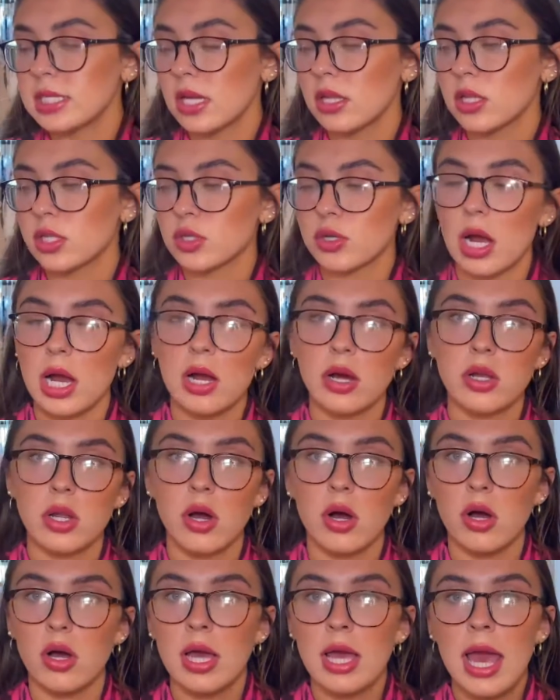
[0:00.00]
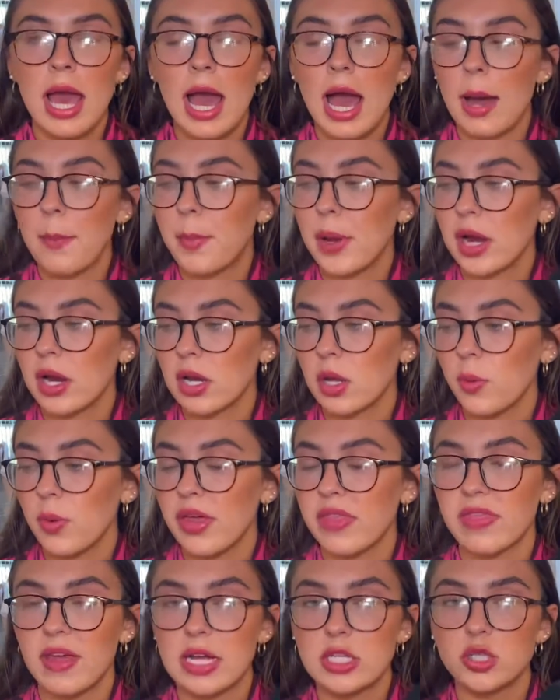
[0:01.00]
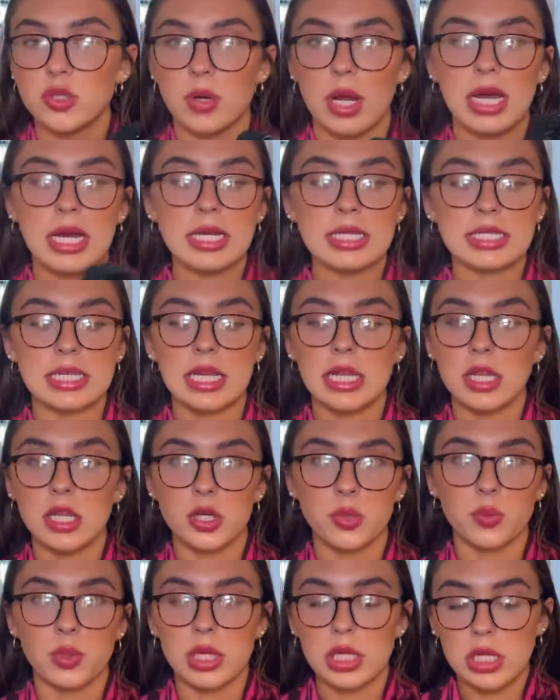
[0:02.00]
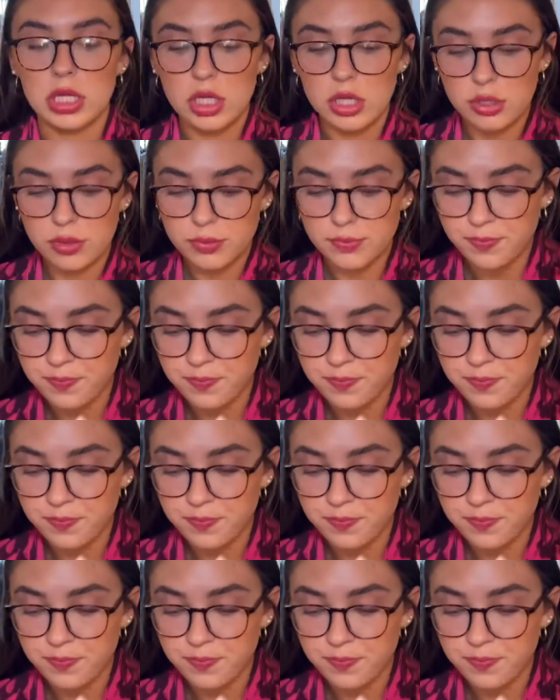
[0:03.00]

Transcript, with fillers: on the try on haul, I paired it with that dress and it looked really cute.